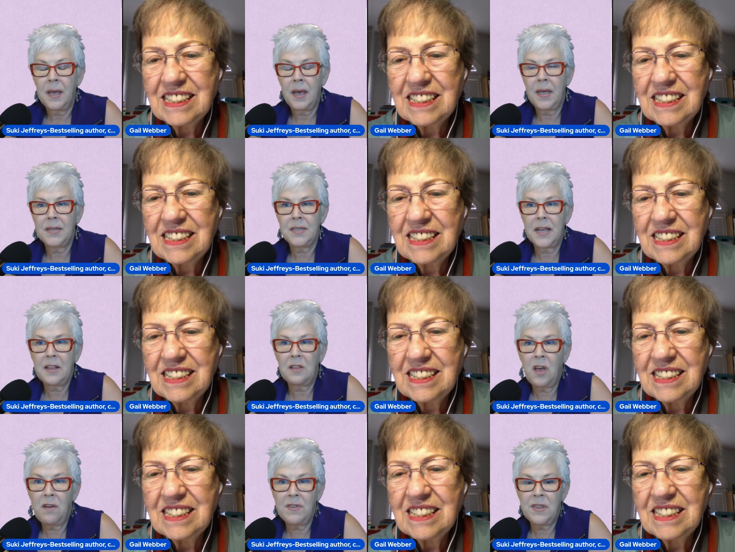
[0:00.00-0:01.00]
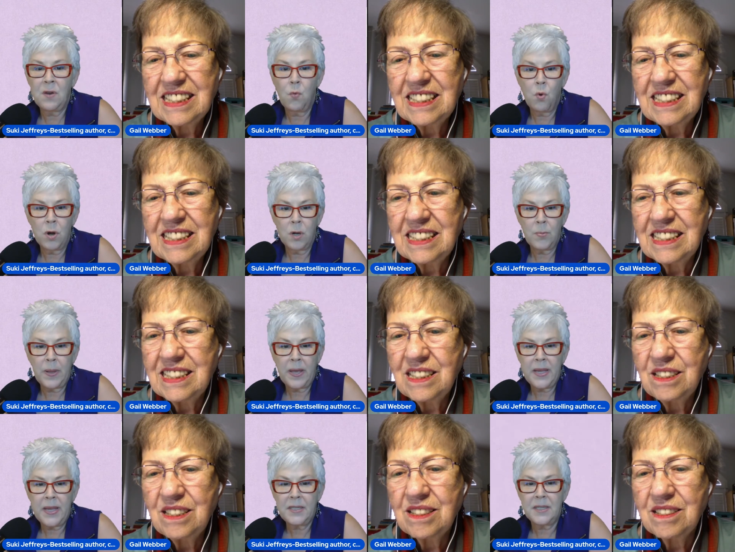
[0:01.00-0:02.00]
Speaker 1: it's like love in the
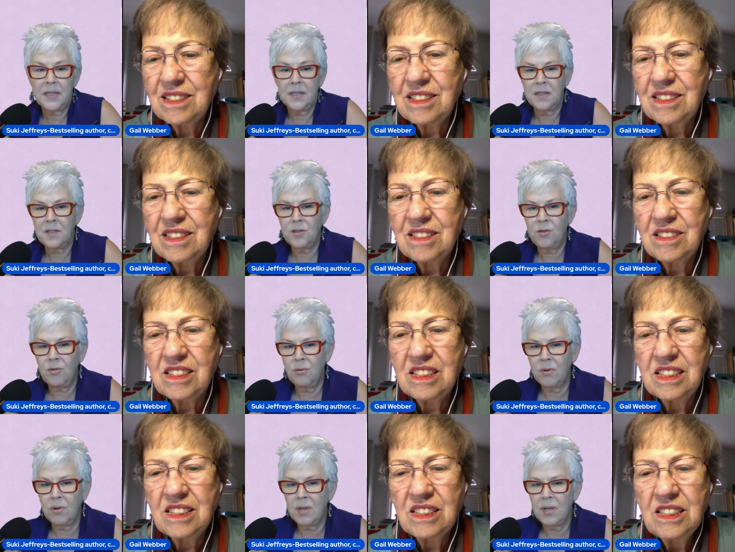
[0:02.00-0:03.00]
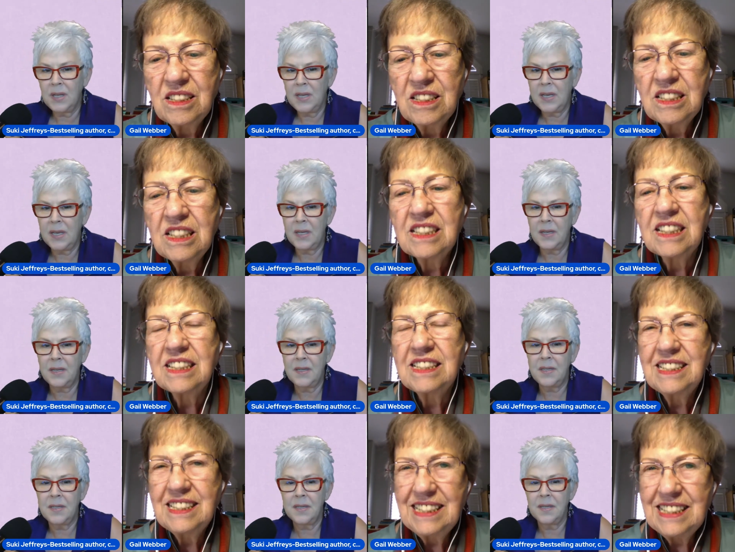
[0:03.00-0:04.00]
workplace and school
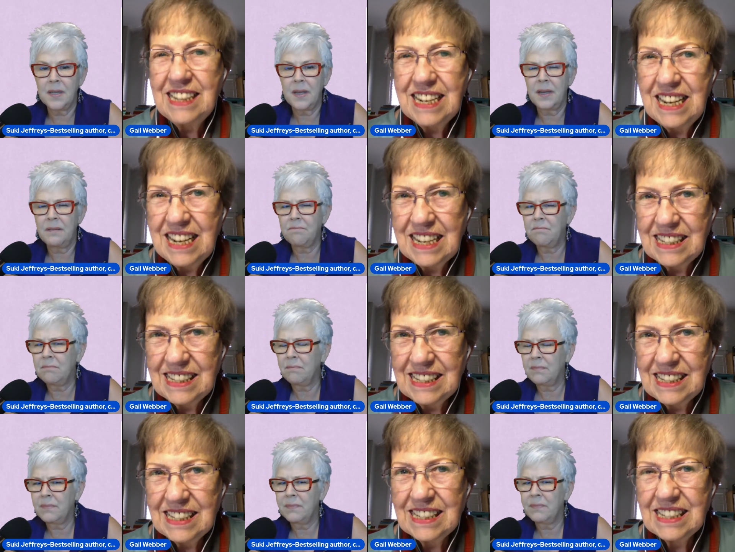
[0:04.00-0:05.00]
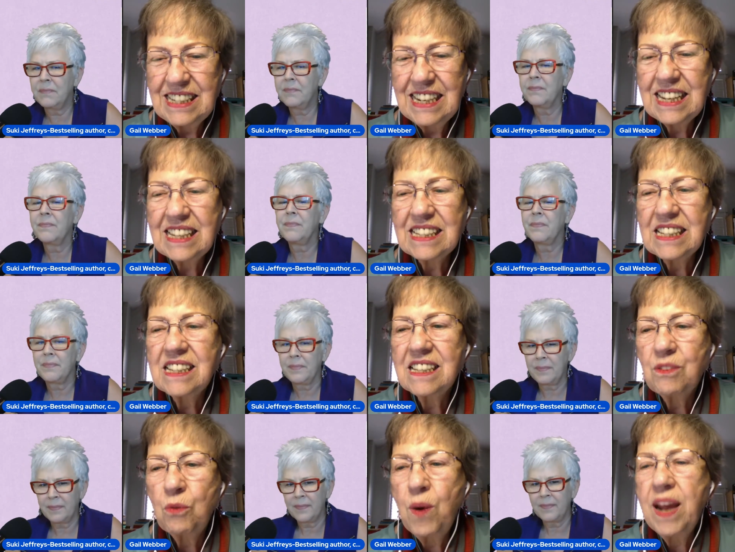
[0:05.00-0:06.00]
and like...
Speaker 2: yes
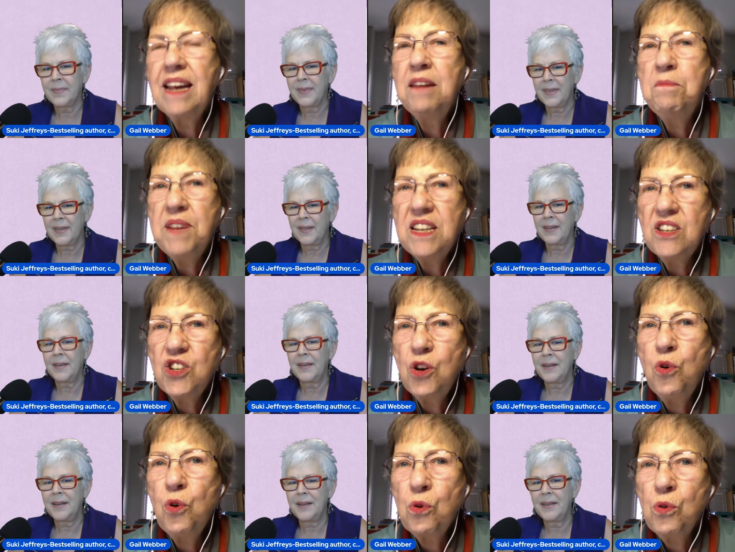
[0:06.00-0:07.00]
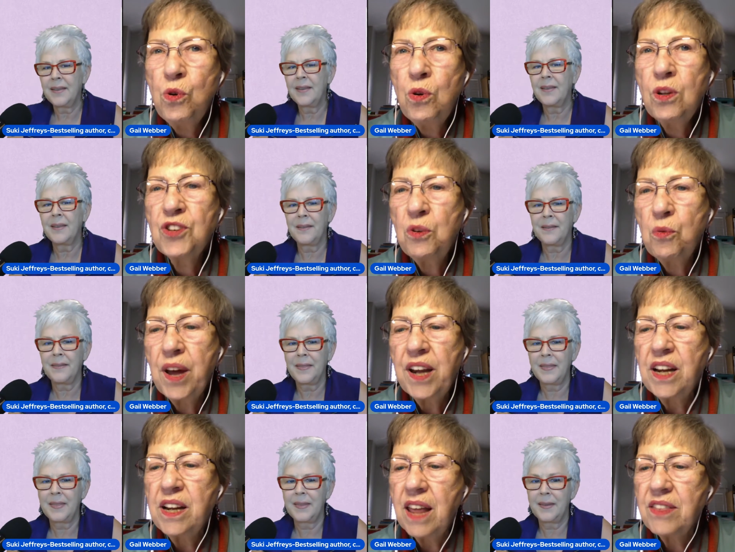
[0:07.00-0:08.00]
yes we can be so cruel to
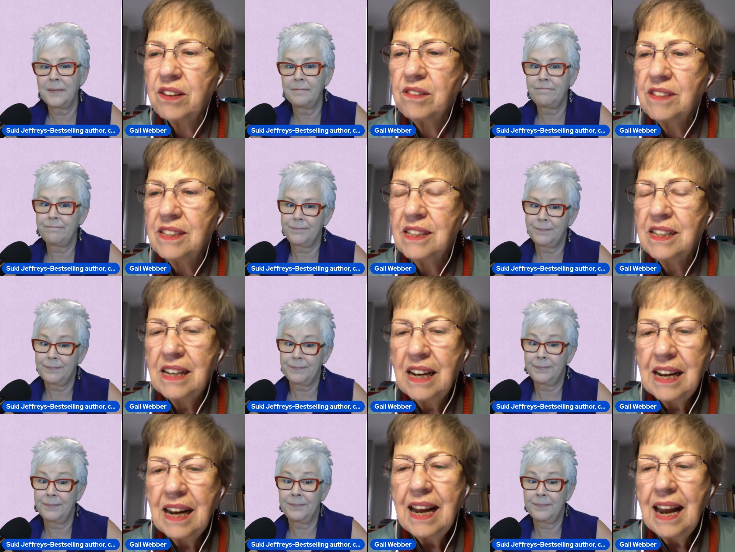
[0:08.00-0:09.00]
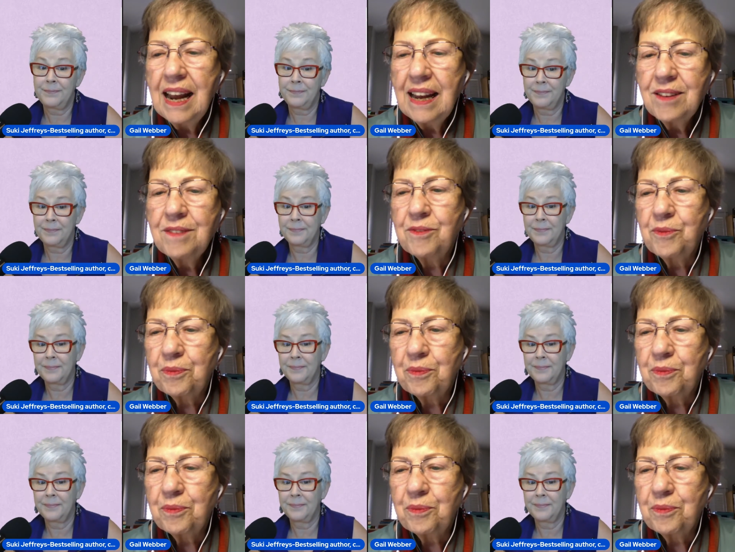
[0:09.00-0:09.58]
one another mm-hmm.